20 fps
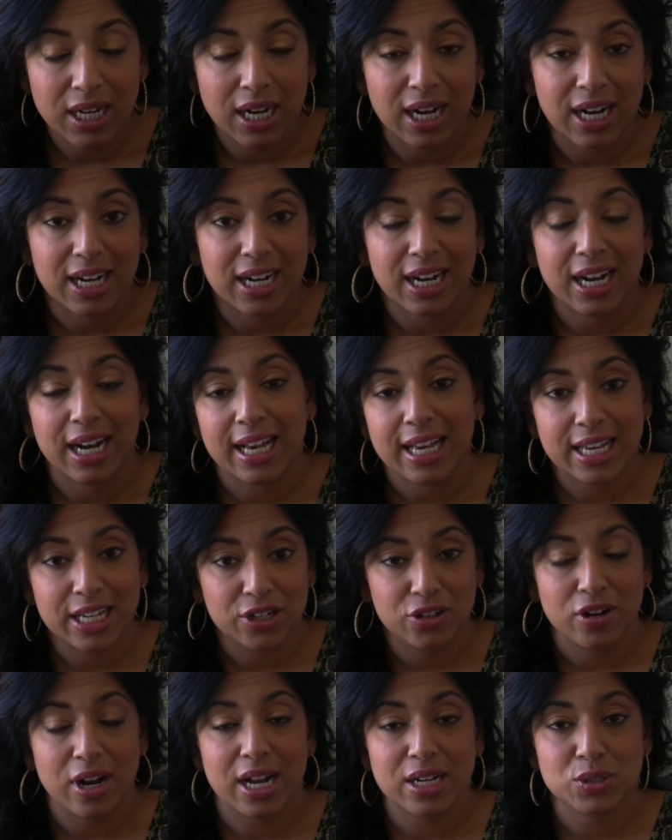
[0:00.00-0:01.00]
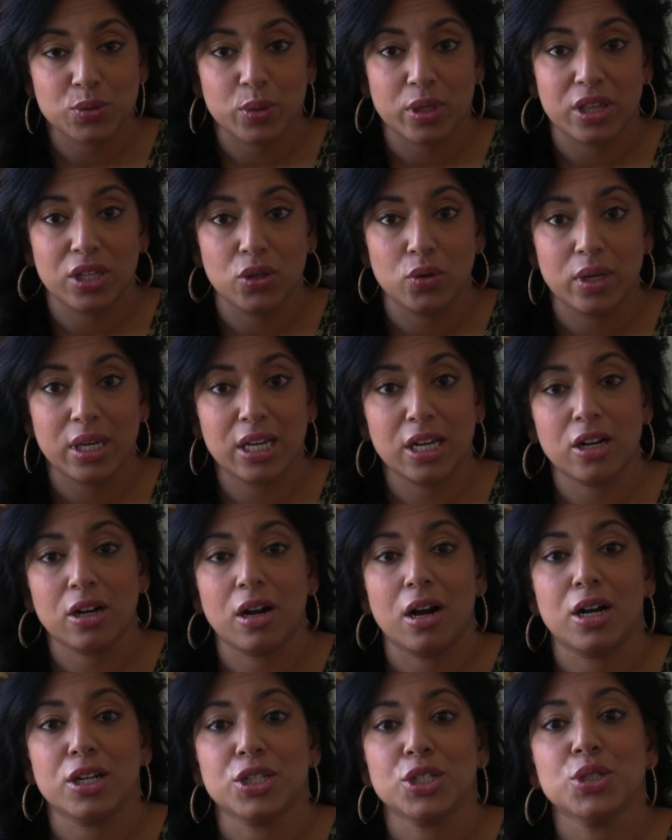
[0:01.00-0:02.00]
Uh, I interact with you here
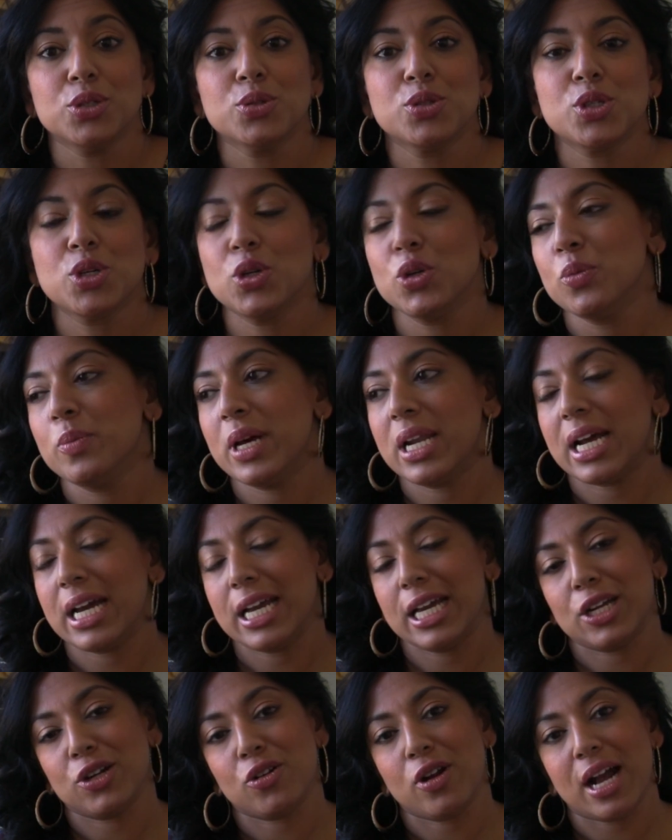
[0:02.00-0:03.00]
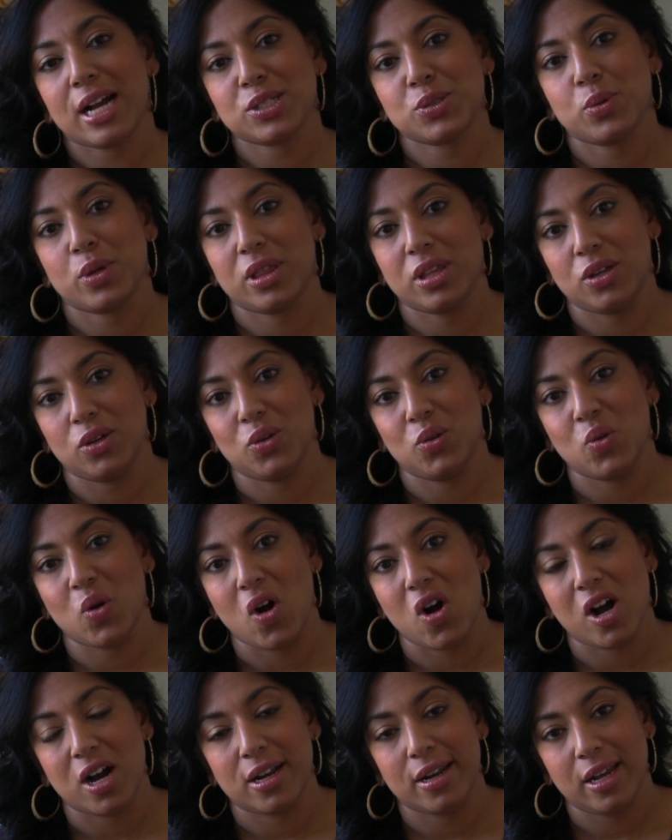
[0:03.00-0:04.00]
on YouTube and I interact with you
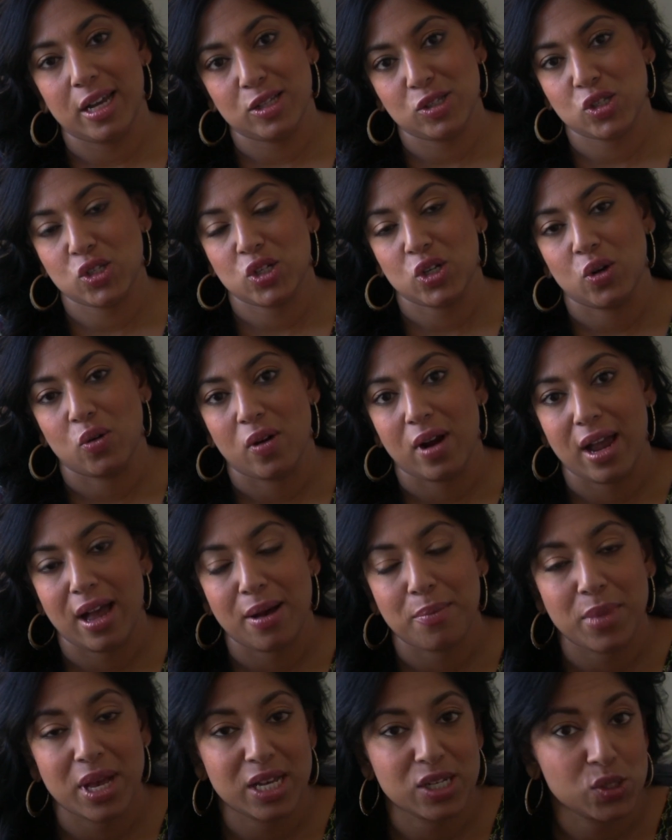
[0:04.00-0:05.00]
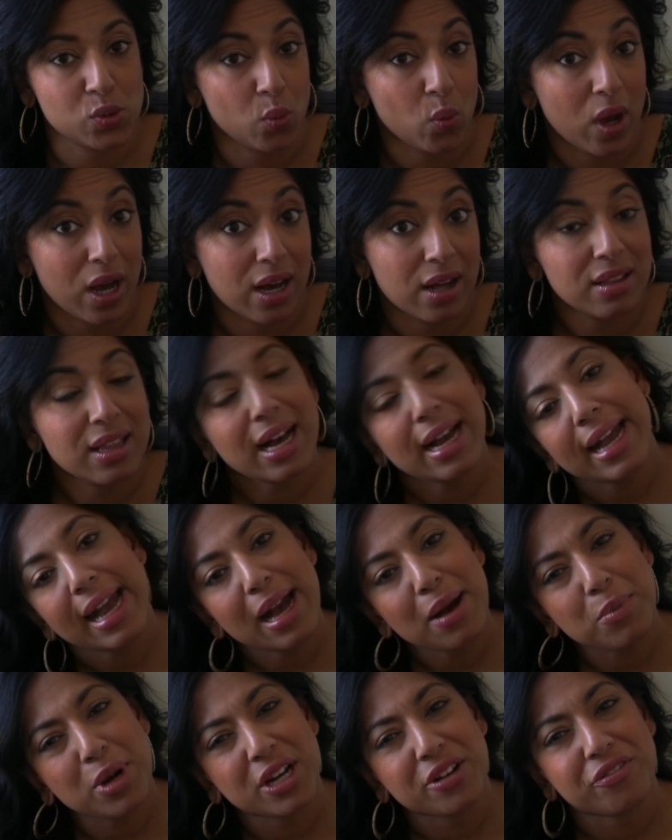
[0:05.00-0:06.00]
on Instagram as well. I
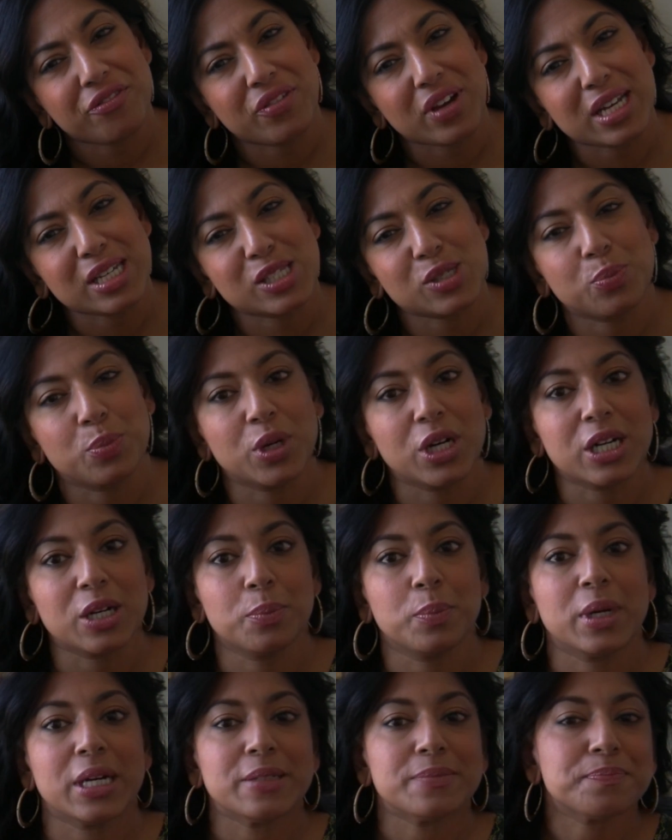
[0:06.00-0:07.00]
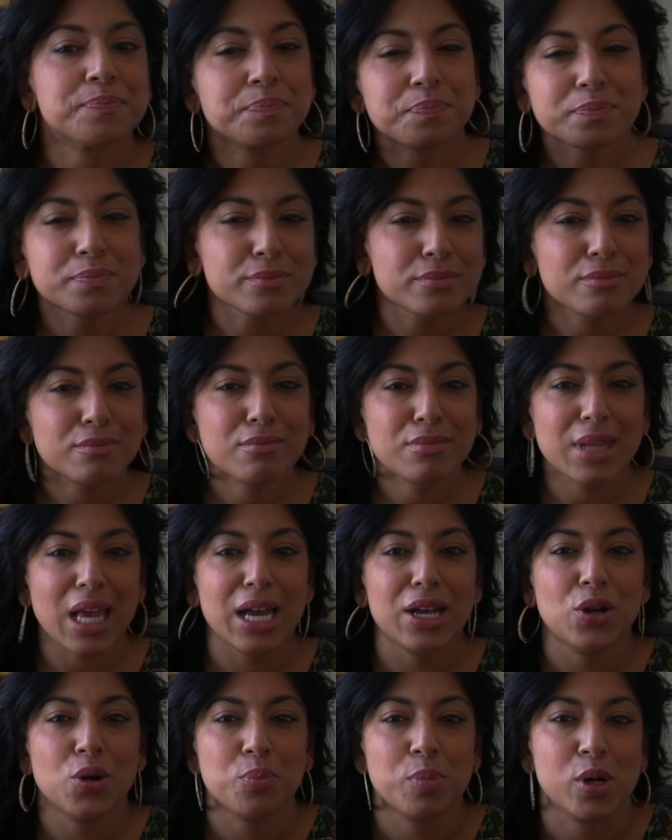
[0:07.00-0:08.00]
am on Facebook, but
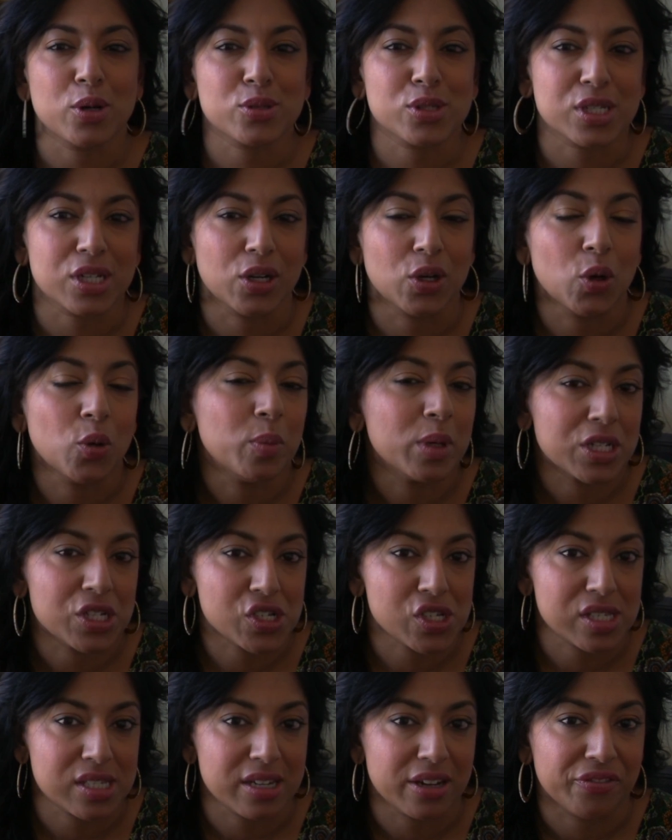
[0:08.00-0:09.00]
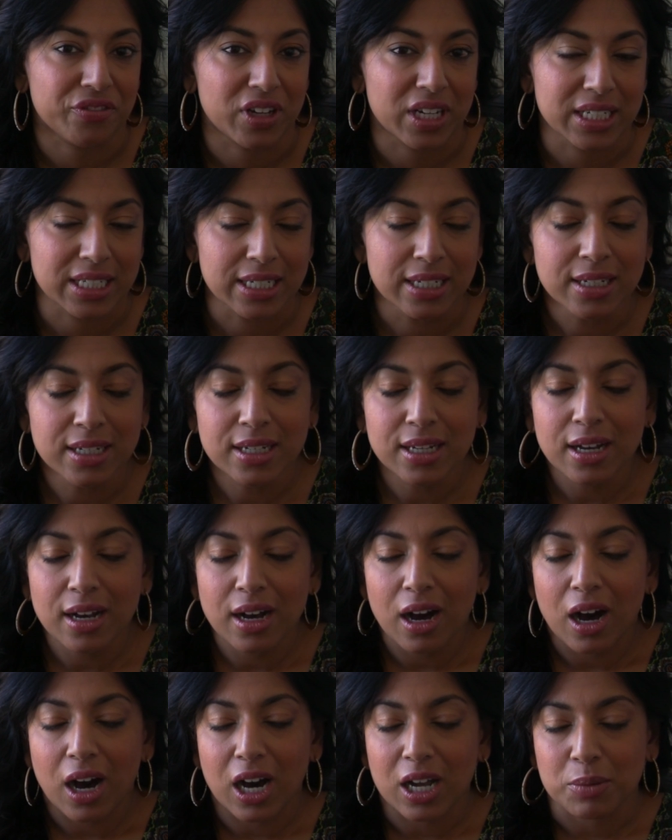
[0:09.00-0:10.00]
I don't post a whole bunch of stuff on
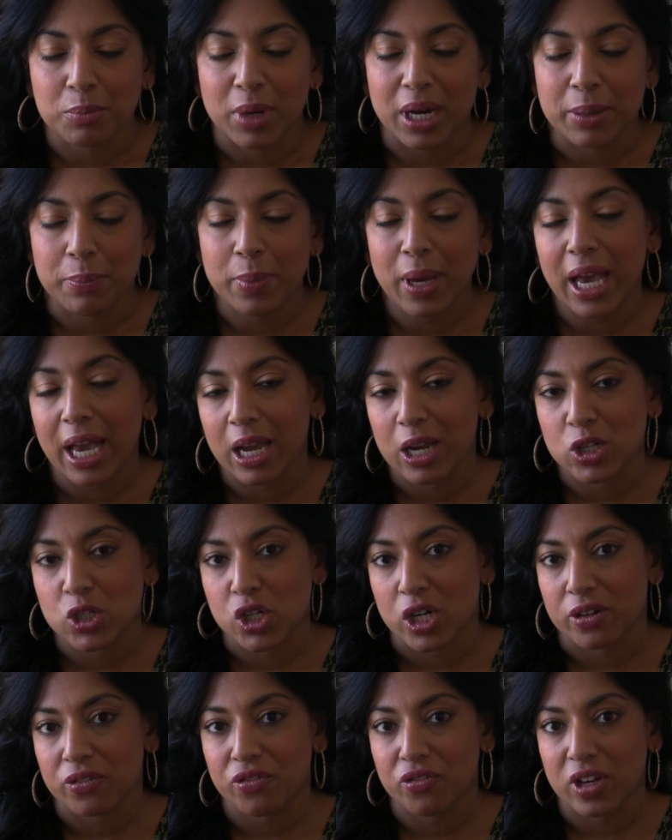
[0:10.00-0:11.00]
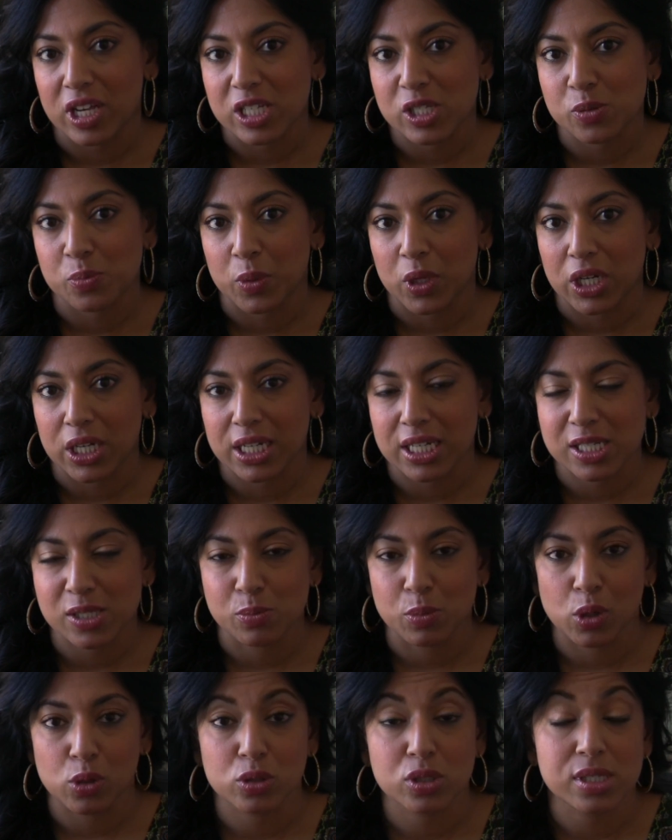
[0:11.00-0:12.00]
on my page on Facebook. It's
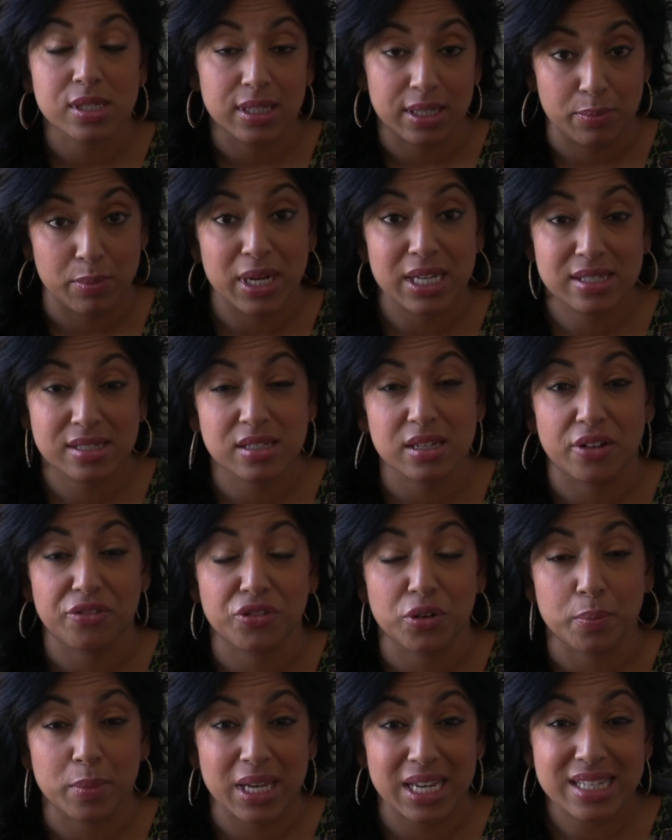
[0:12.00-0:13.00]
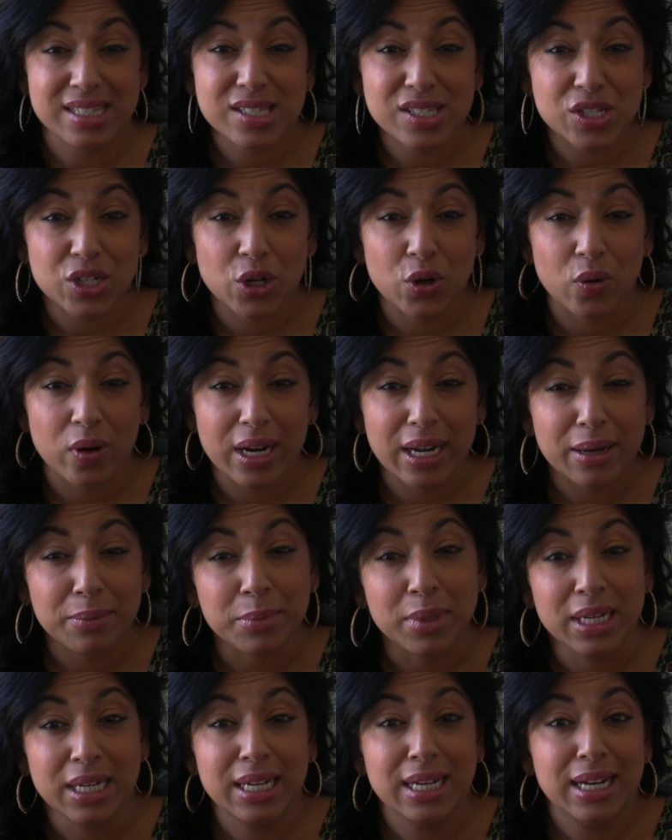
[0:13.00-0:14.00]
mostly my stuff from
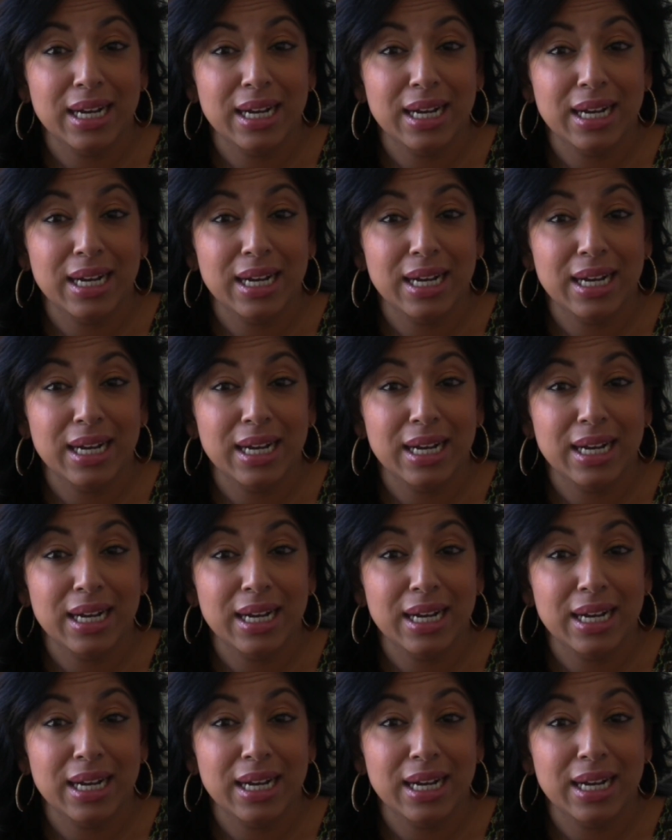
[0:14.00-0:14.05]
Instagram.